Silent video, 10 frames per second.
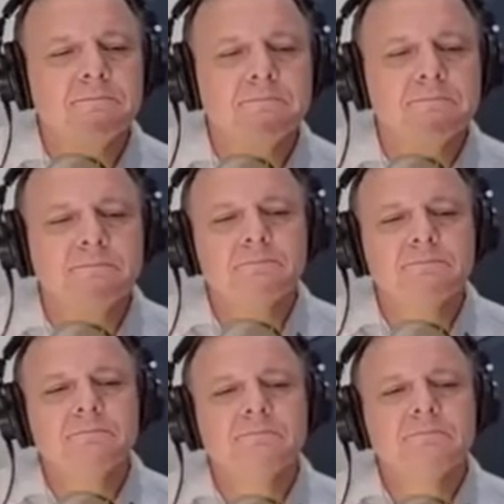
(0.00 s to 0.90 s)

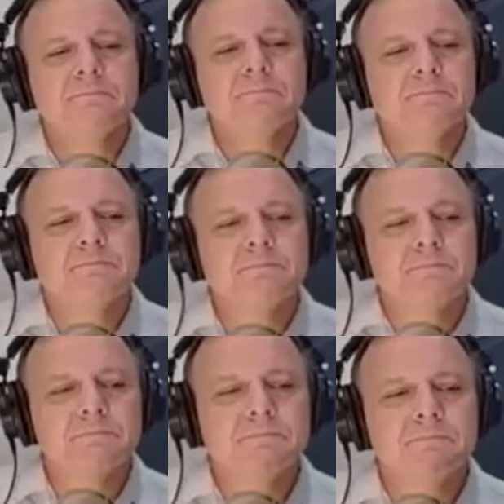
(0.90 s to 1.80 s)

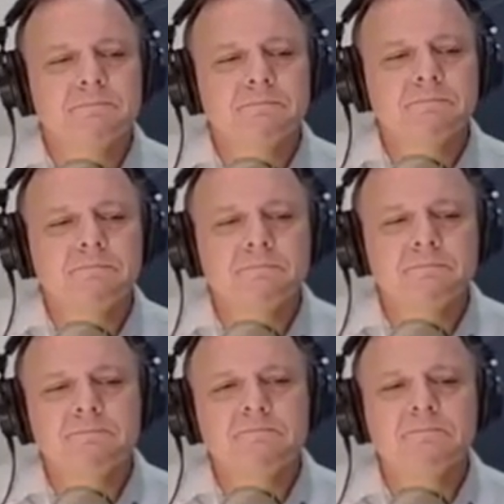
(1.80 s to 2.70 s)

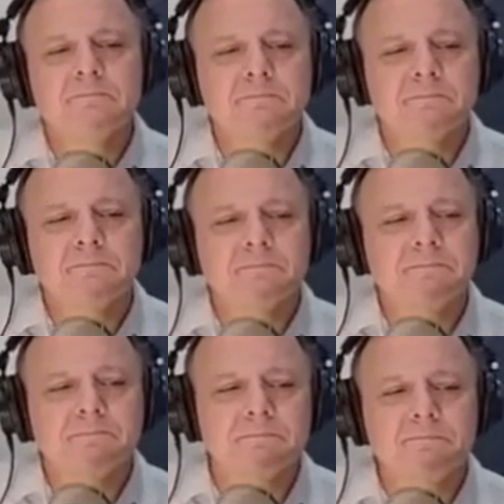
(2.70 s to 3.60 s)

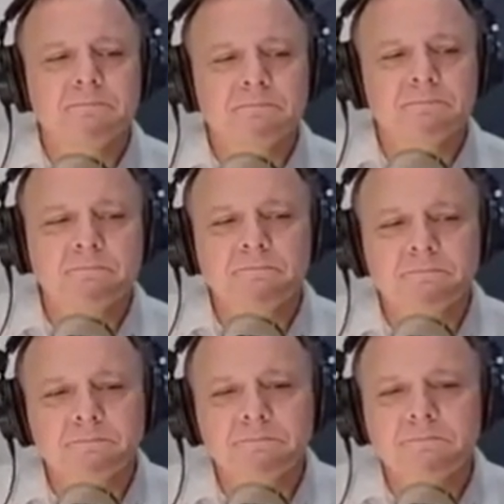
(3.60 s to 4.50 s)

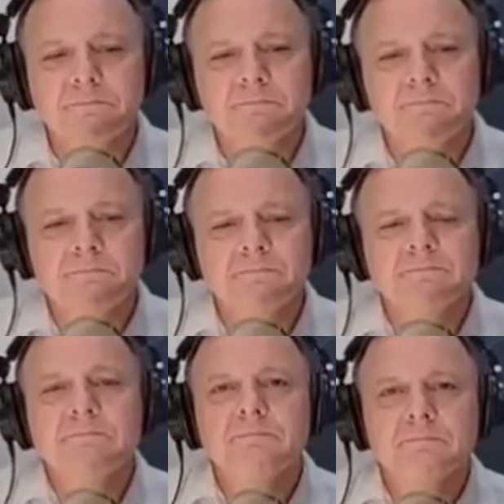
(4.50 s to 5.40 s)

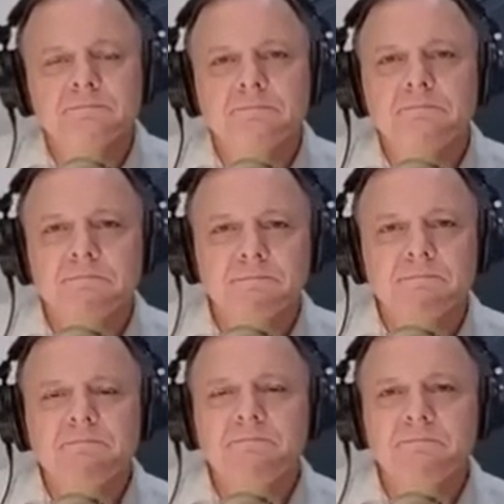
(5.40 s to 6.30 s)

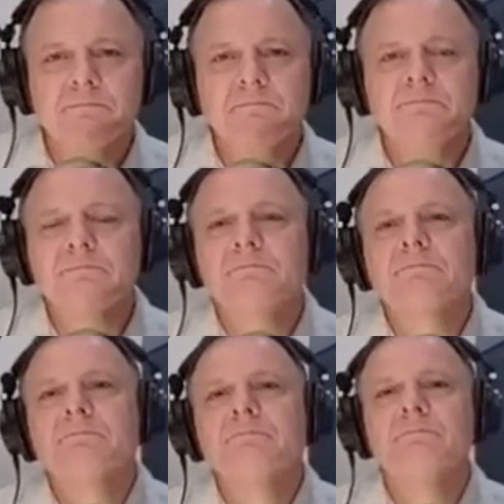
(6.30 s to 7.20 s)

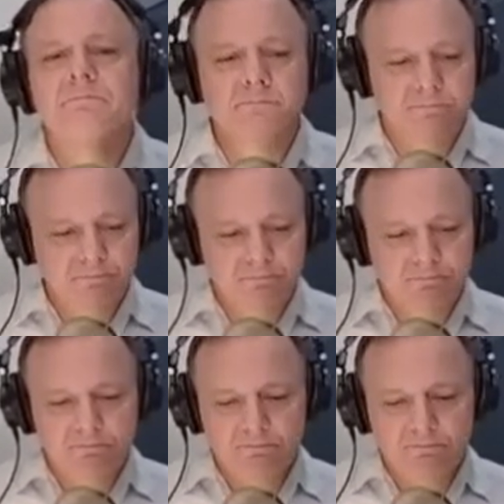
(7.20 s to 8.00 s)
[no speech]